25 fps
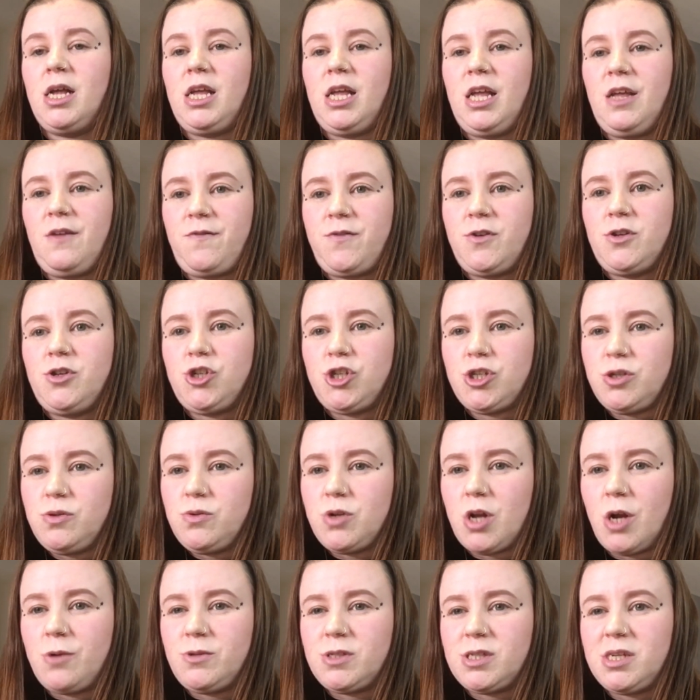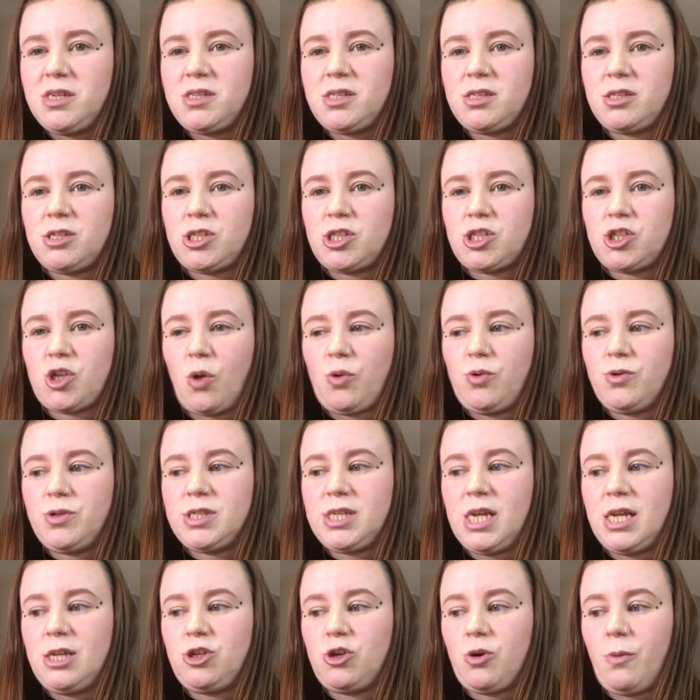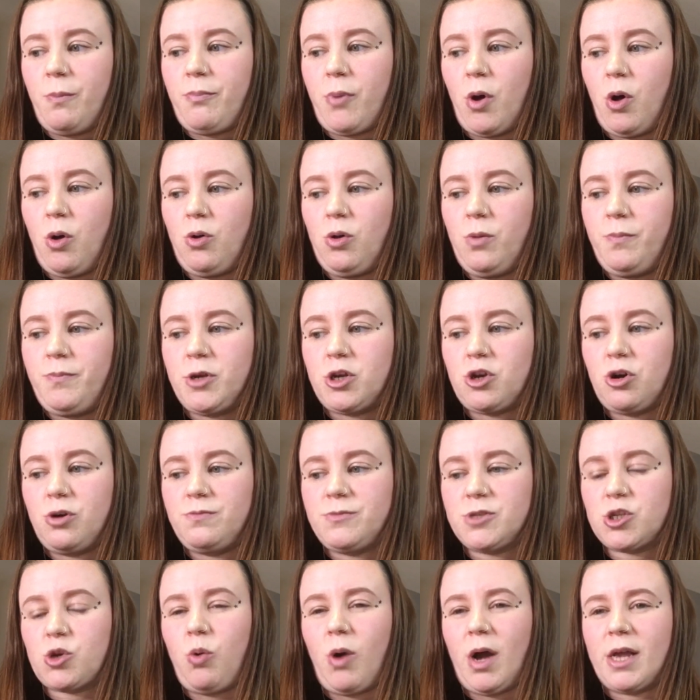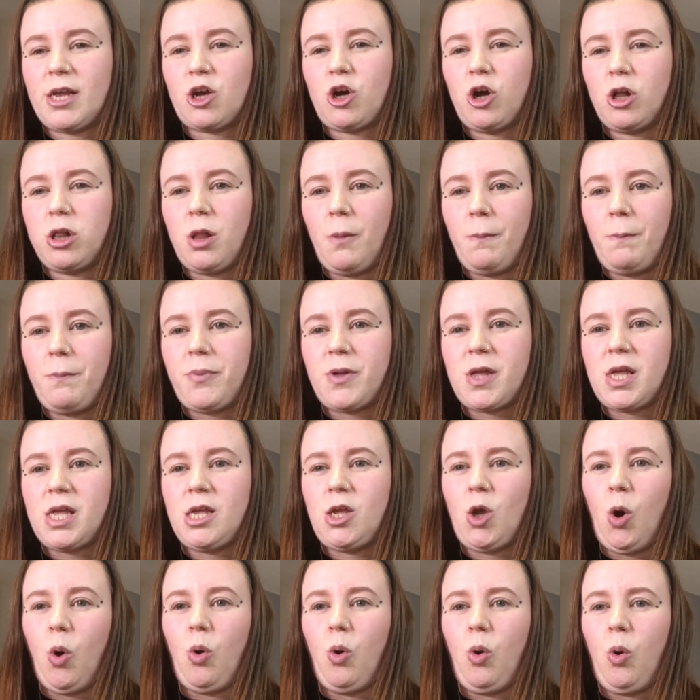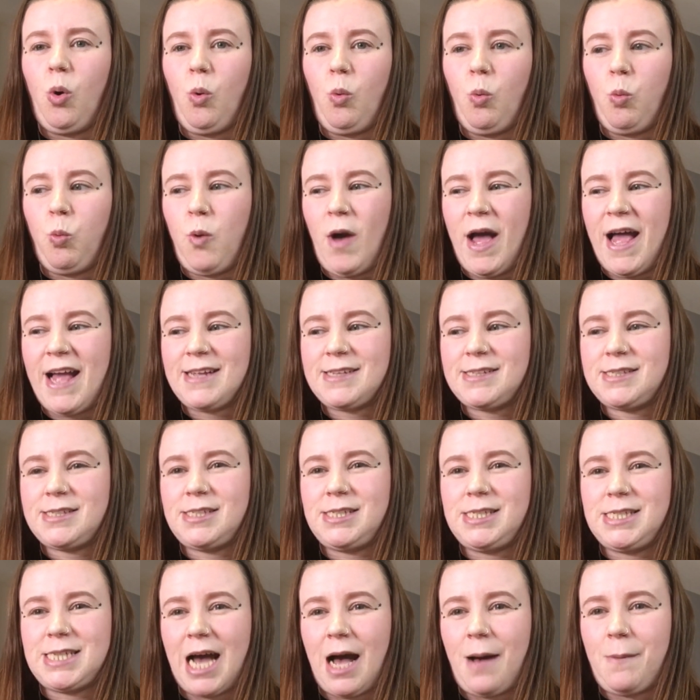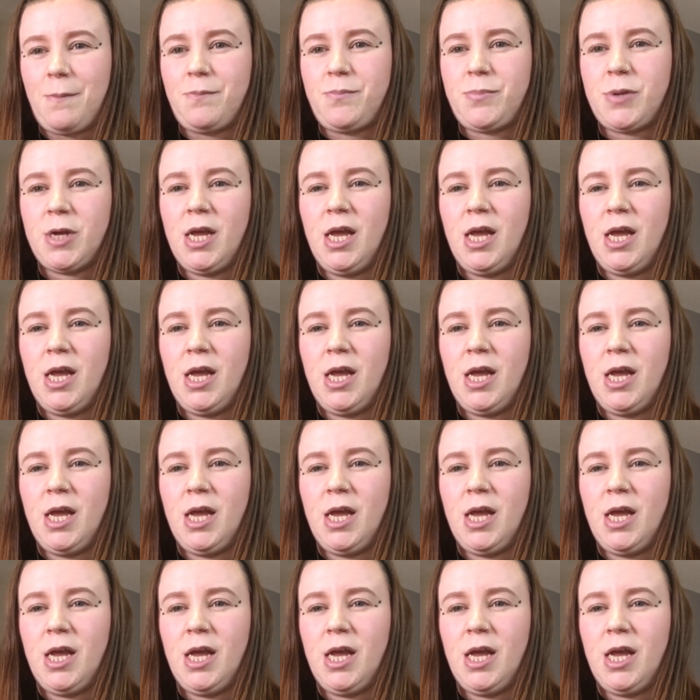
If you do notice the salt in your bowl becomes quite clumpy or wet, damp,